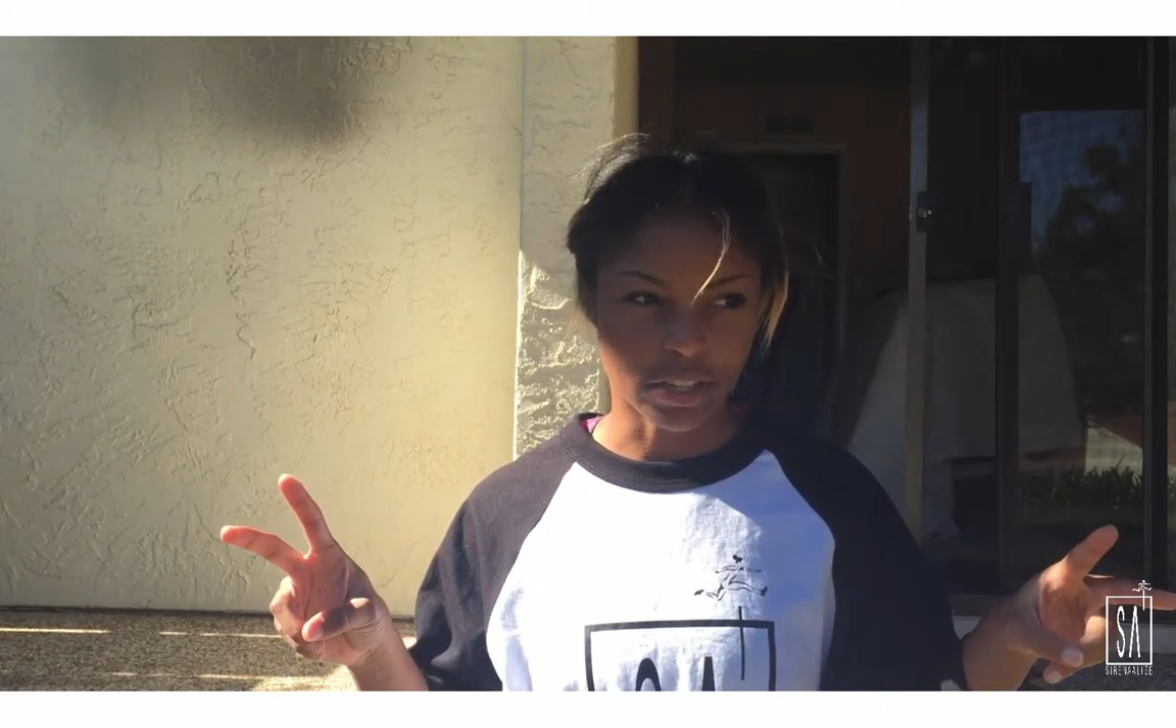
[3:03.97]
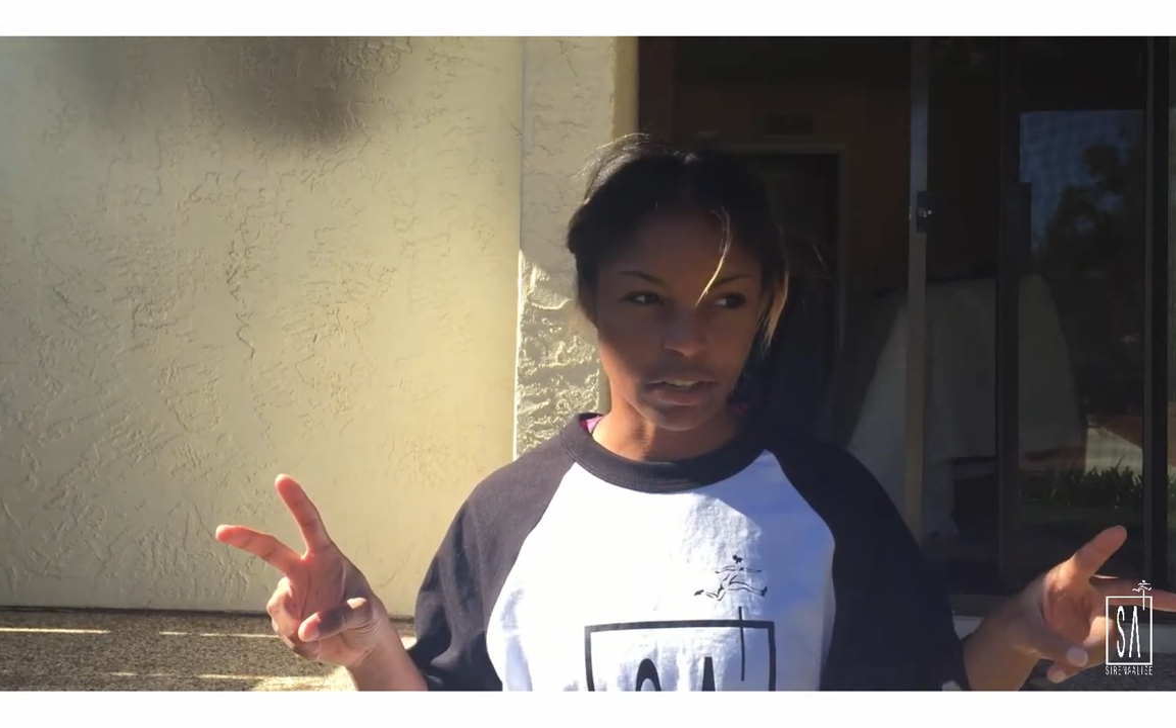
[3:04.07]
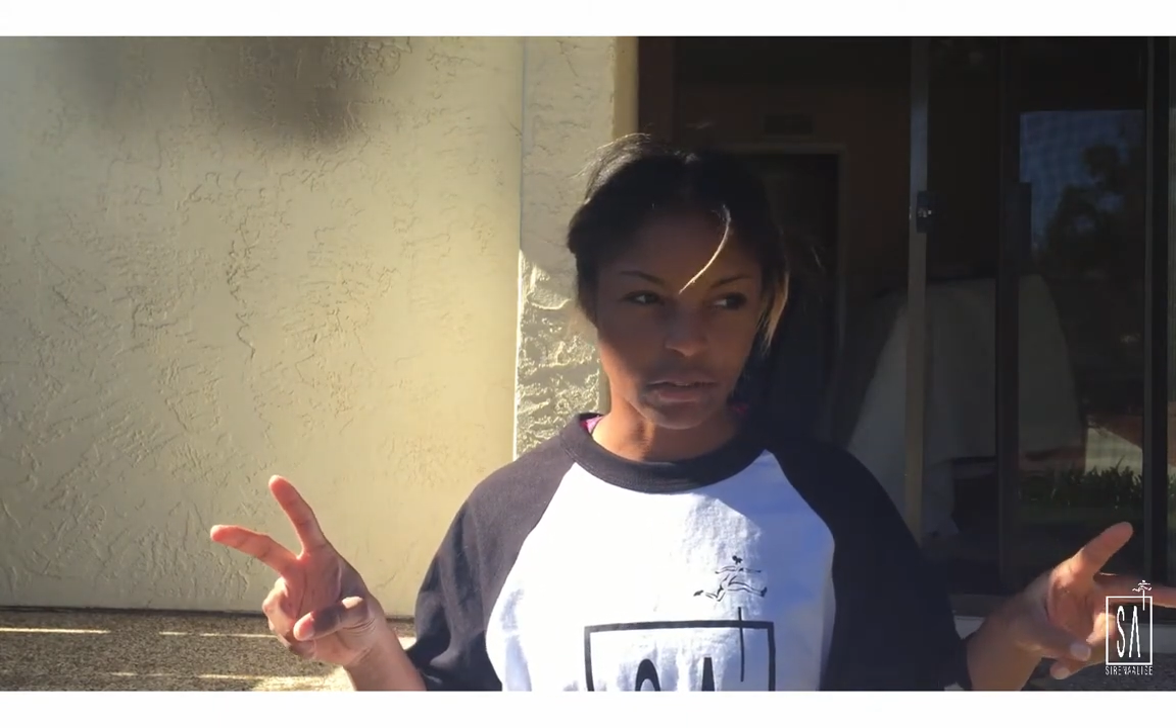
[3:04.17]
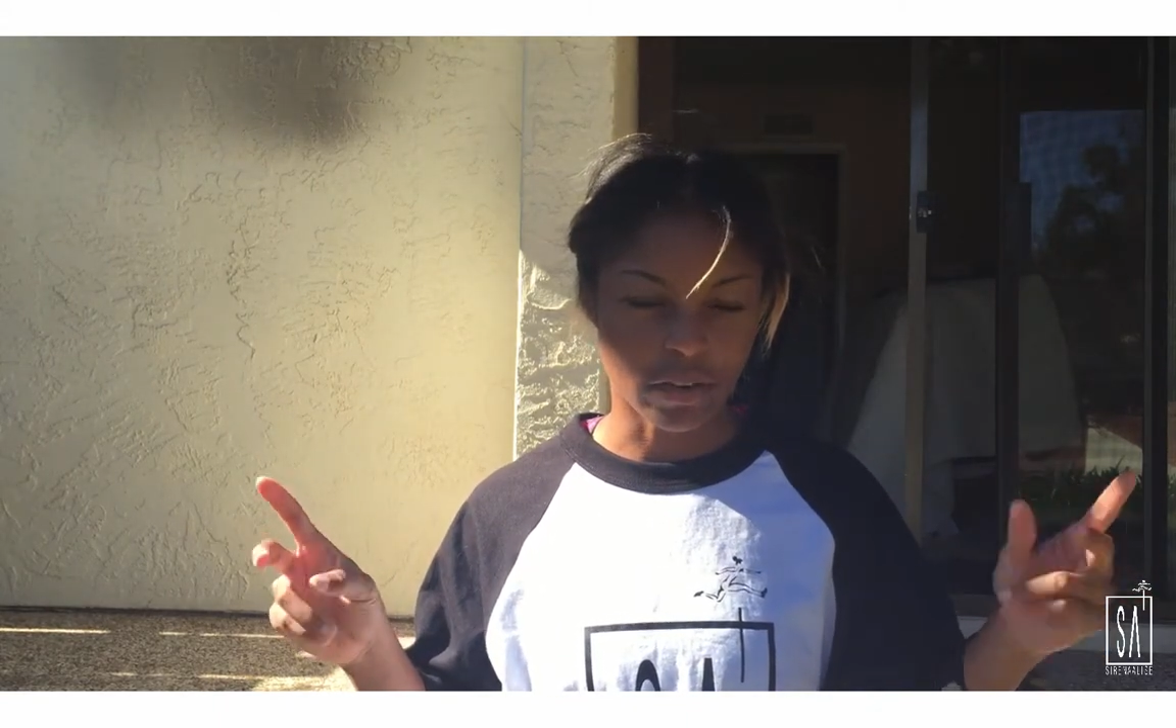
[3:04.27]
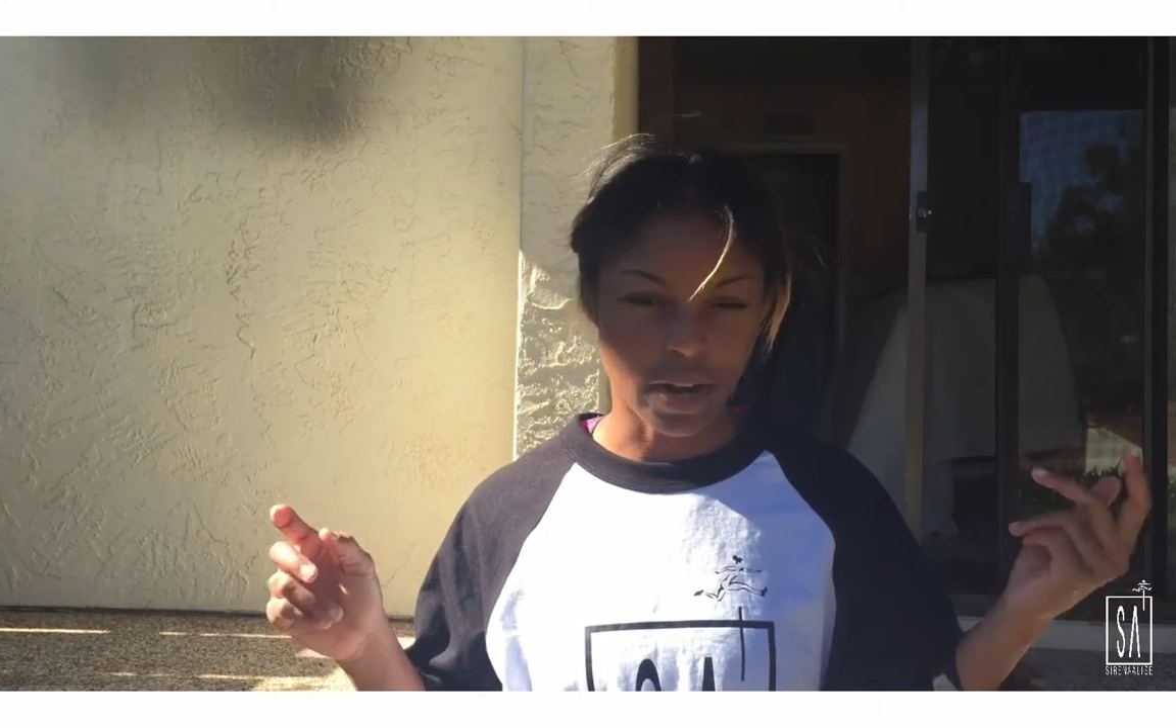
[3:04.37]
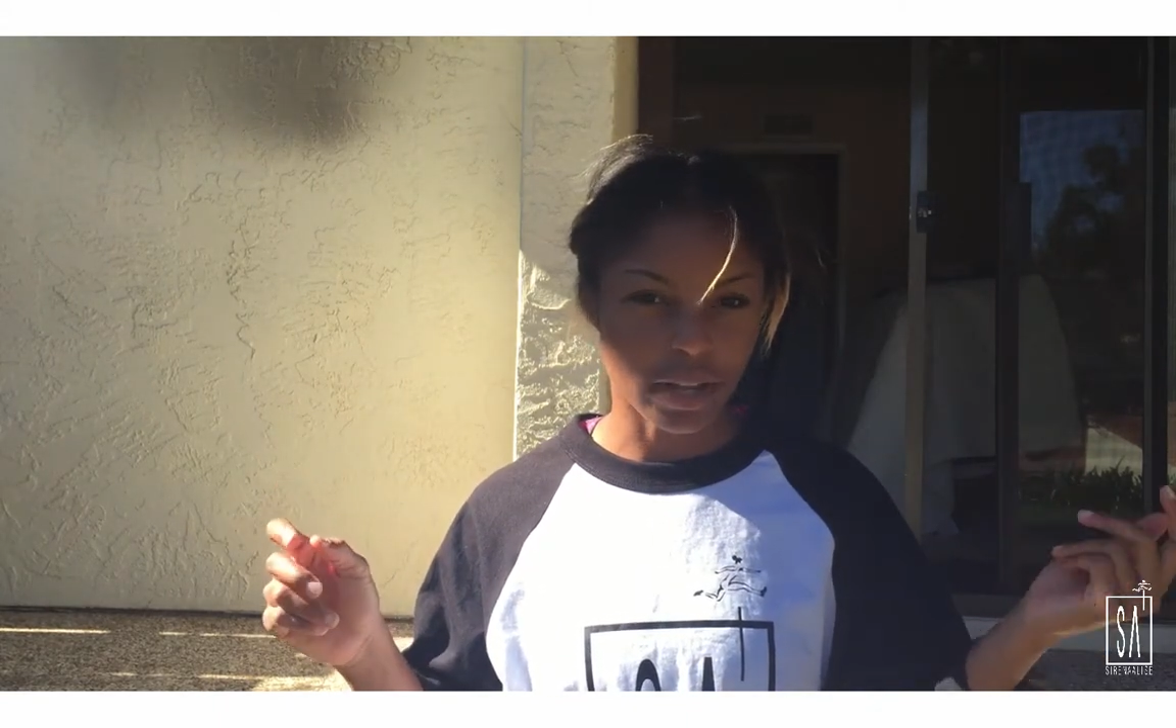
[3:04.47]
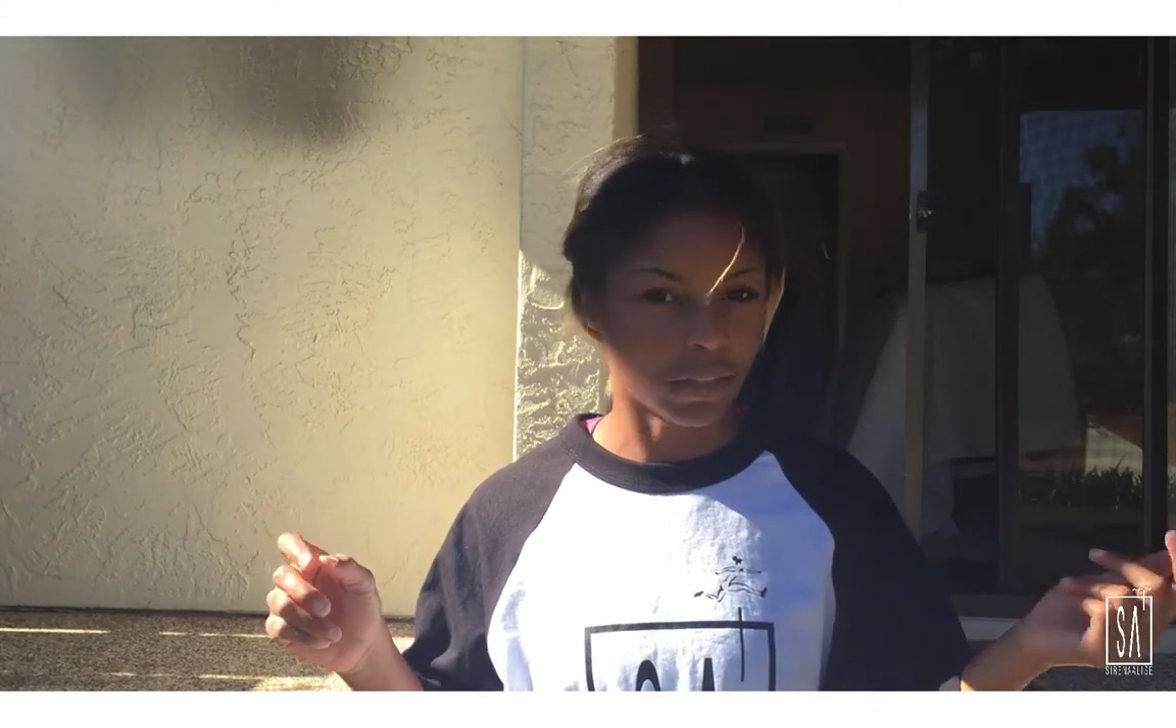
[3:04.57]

took a run at